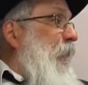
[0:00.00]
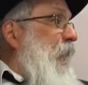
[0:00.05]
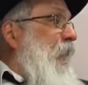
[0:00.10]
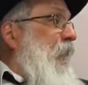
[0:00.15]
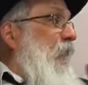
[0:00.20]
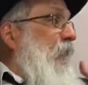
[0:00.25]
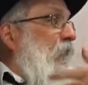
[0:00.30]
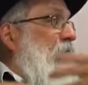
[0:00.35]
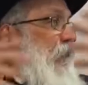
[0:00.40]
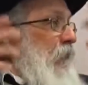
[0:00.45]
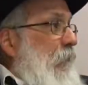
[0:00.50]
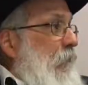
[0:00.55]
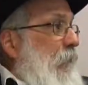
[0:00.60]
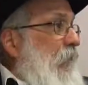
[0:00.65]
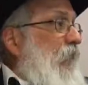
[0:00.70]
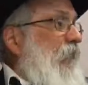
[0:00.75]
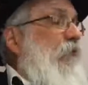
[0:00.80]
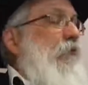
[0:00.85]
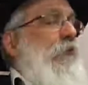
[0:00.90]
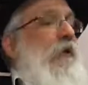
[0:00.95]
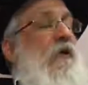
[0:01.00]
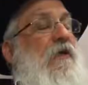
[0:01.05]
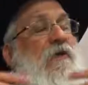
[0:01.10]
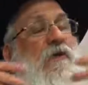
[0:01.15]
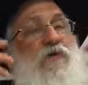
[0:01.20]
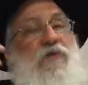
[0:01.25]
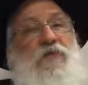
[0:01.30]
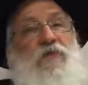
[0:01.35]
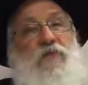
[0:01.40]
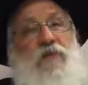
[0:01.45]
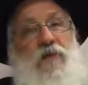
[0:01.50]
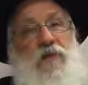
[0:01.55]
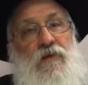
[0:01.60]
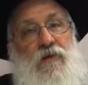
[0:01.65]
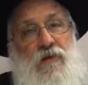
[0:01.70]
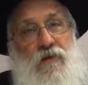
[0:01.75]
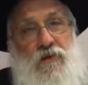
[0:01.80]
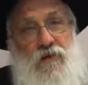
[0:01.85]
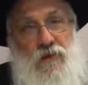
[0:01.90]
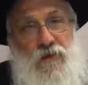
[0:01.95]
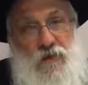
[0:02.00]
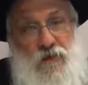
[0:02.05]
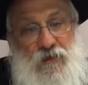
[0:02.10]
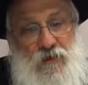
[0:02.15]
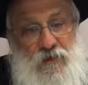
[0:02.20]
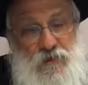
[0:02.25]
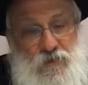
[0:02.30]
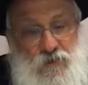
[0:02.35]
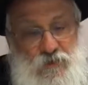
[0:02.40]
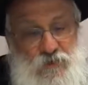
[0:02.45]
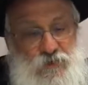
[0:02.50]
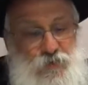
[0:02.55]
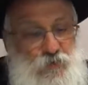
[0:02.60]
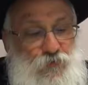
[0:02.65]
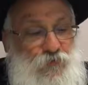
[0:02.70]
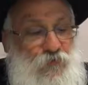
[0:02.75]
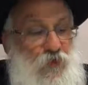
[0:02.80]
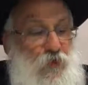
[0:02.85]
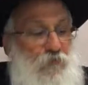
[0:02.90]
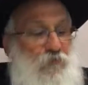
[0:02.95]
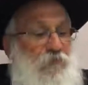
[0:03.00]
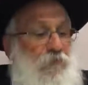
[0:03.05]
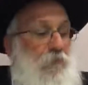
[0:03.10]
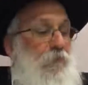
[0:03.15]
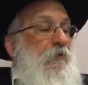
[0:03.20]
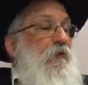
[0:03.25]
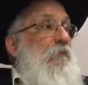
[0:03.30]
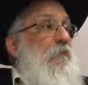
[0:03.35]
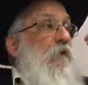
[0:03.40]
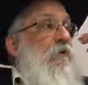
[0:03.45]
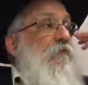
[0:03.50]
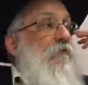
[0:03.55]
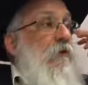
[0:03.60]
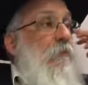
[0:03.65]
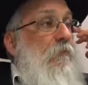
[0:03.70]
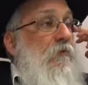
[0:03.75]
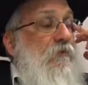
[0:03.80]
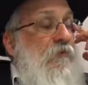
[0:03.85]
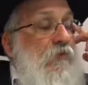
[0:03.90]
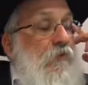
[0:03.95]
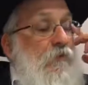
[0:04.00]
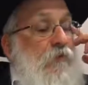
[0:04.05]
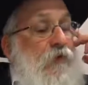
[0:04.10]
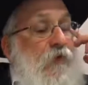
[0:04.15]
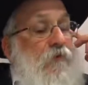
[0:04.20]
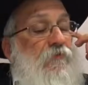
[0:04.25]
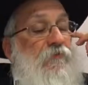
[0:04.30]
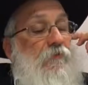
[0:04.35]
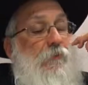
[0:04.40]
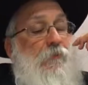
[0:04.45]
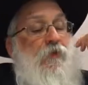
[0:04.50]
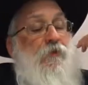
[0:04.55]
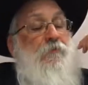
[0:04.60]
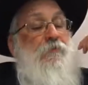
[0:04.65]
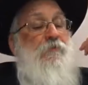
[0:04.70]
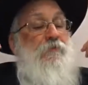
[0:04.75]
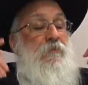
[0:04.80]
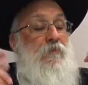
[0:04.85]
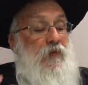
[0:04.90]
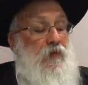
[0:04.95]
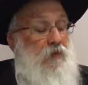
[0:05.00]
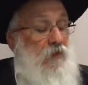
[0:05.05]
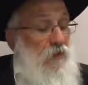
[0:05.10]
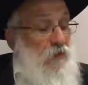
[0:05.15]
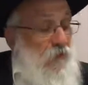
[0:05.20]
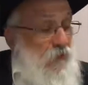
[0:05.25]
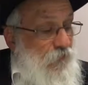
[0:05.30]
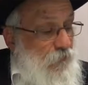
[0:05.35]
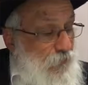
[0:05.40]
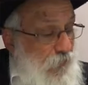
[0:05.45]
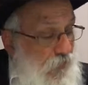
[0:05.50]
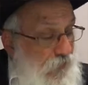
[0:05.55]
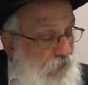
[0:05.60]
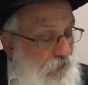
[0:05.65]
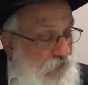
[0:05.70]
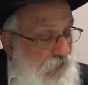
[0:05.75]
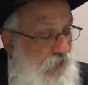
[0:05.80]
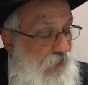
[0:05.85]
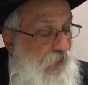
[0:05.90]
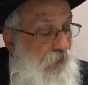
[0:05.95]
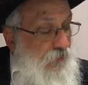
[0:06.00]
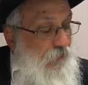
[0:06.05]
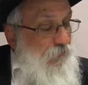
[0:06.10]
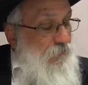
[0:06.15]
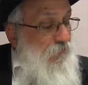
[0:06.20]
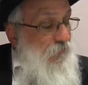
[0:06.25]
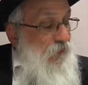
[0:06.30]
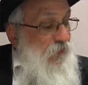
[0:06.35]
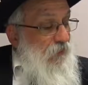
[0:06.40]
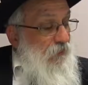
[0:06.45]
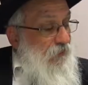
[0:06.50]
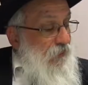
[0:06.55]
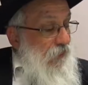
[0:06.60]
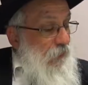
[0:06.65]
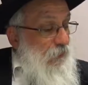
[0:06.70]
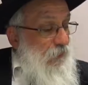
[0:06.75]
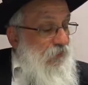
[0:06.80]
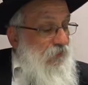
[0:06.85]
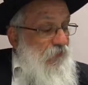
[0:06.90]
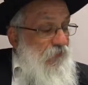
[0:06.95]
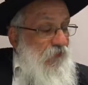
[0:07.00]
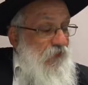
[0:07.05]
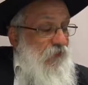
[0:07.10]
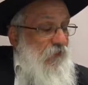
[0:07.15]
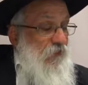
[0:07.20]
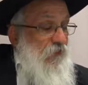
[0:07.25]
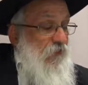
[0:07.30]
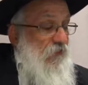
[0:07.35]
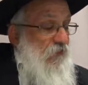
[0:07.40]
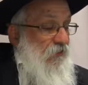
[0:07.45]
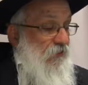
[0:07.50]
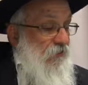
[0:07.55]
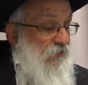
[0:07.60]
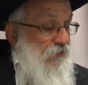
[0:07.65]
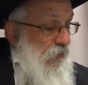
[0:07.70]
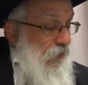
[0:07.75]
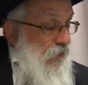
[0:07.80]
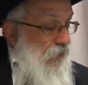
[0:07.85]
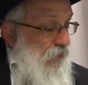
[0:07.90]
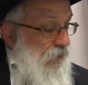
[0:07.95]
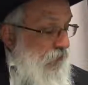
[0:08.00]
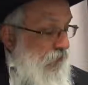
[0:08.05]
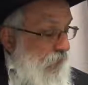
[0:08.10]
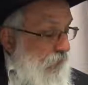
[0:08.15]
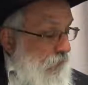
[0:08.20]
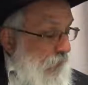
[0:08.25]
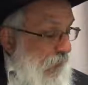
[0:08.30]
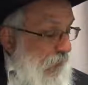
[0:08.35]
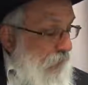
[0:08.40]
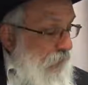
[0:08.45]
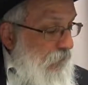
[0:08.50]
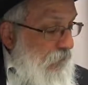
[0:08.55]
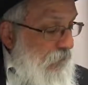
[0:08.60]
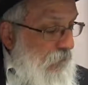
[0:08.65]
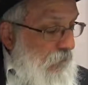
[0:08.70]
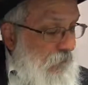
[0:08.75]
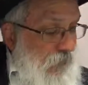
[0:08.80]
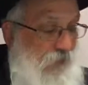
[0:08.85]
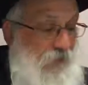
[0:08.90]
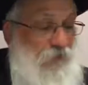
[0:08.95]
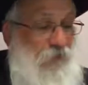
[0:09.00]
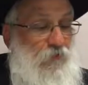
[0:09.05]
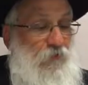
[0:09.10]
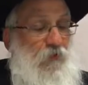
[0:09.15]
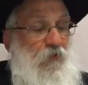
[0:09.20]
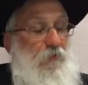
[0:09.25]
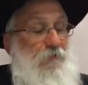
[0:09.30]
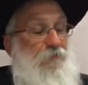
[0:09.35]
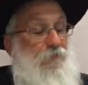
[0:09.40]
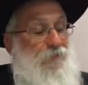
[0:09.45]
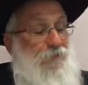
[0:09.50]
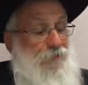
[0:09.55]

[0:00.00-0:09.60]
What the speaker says: Because he was the greatest, and the Jews come from him. Avraham Avinu came from him. But that was the discussion about that. Okay.